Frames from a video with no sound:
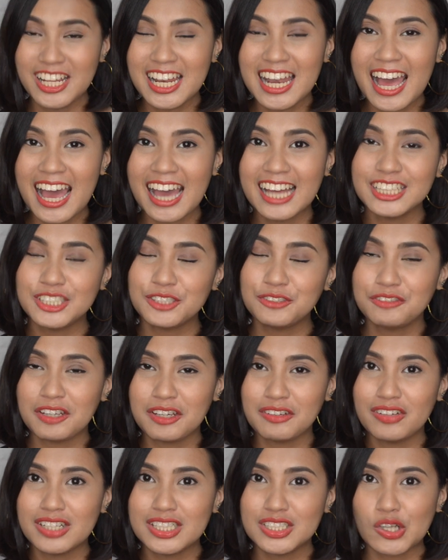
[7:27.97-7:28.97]
na lahat yung
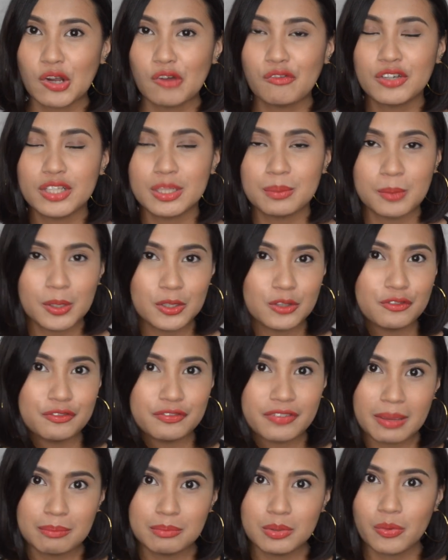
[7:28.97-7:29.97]
favorites ko for the month of
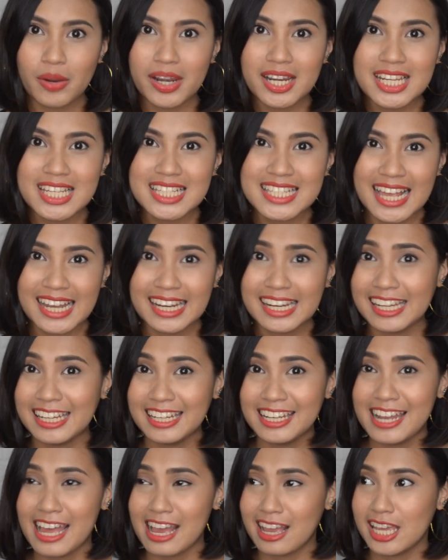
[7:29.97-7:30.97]
February.
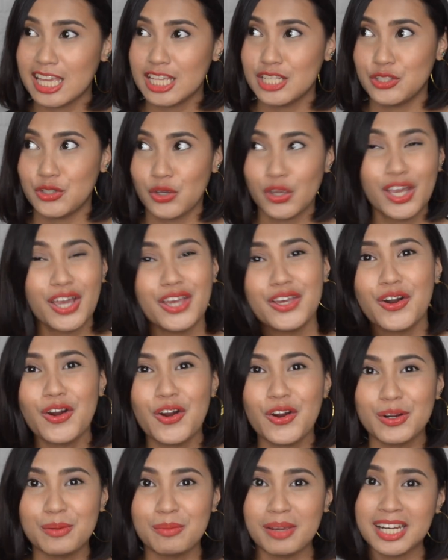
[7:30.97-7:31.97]
Sana nag-enjoy kayo
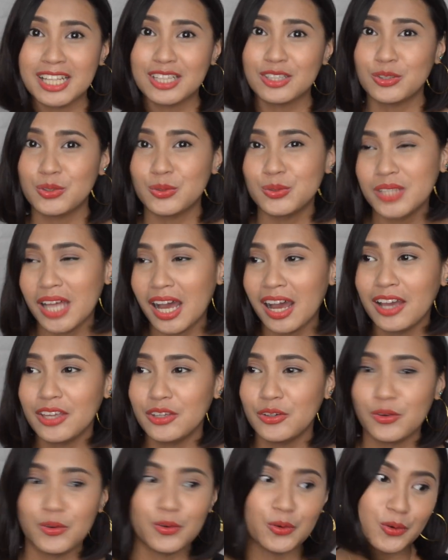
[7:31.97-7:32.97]
or may natutunan
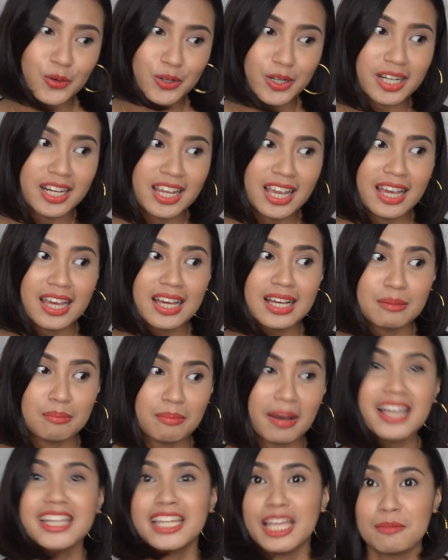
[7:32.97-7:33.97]
kayo or
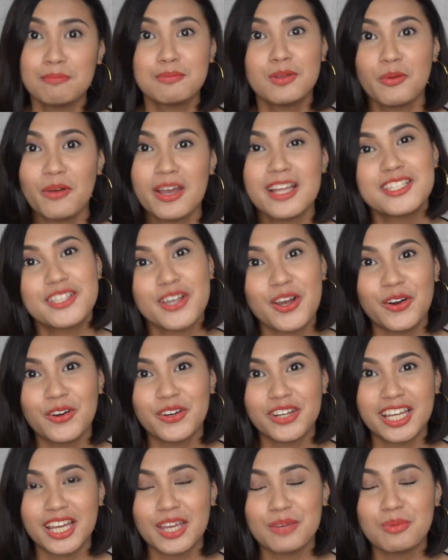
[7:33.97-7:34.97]
baka na-influensya ko
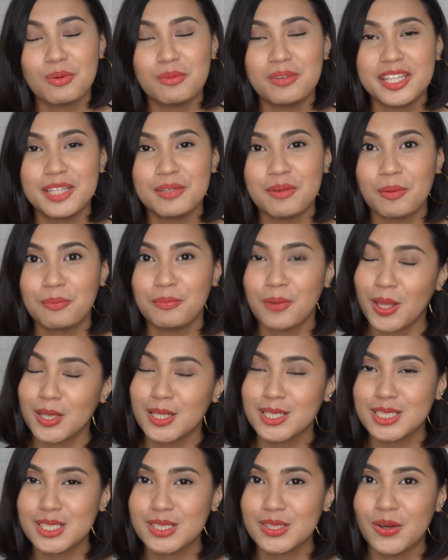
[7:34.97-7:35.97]
rin kayo bumili ng mga
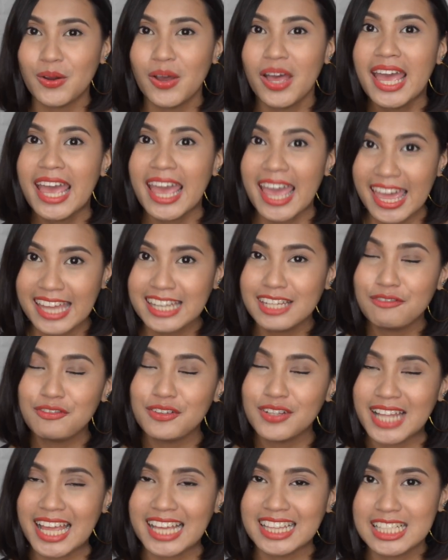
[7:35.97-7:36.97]
products na to. And if
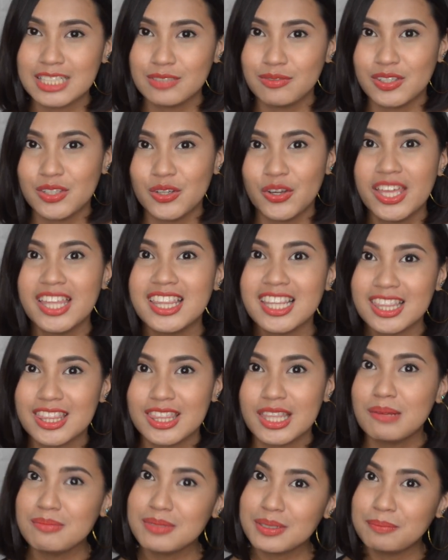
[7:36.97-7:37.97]
you like this video, hit the
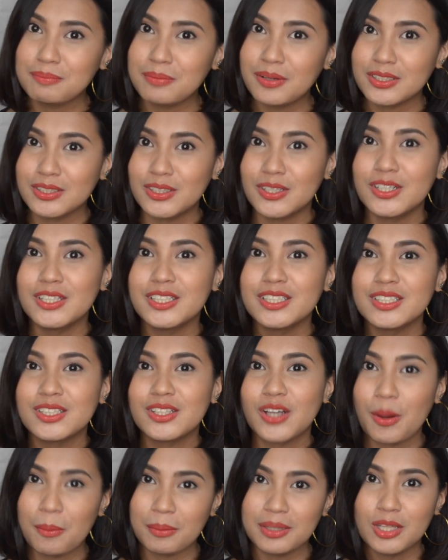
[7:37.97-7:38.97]
thumbs up button.
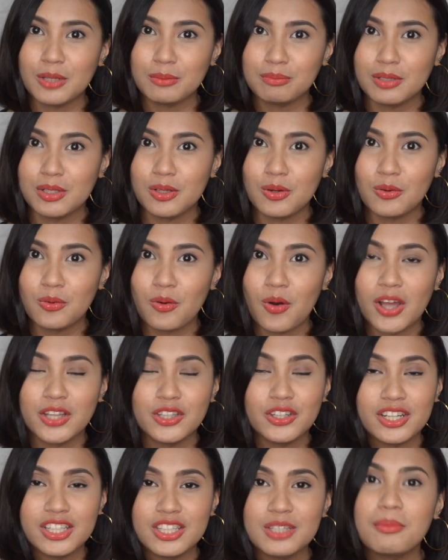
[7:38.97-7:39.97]
Comment down below kung
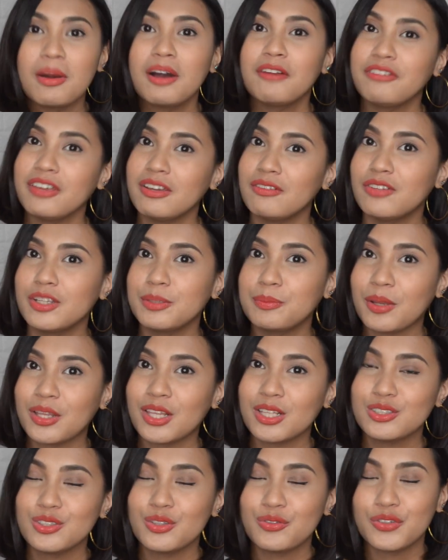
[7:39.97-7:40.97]
ano rin yung mga favorite
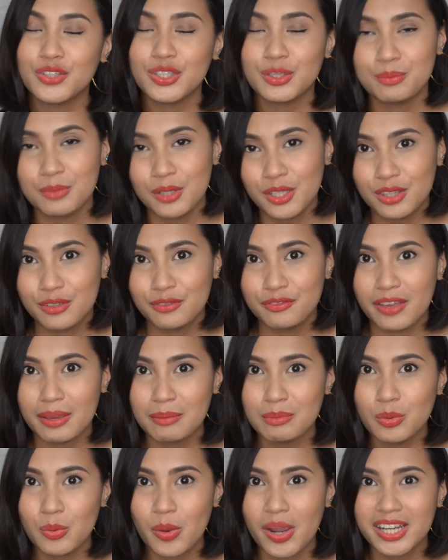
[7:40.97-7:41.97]
products niyo for the month of
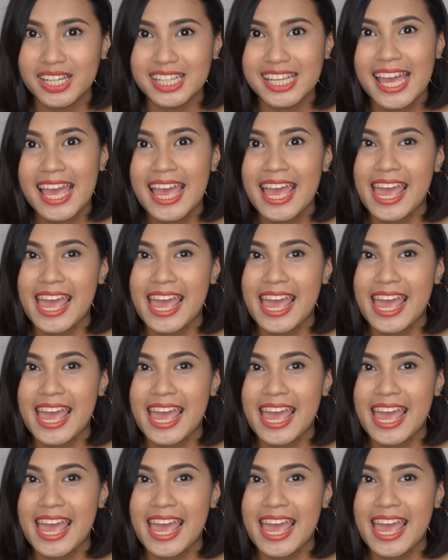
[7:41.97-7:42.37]
February.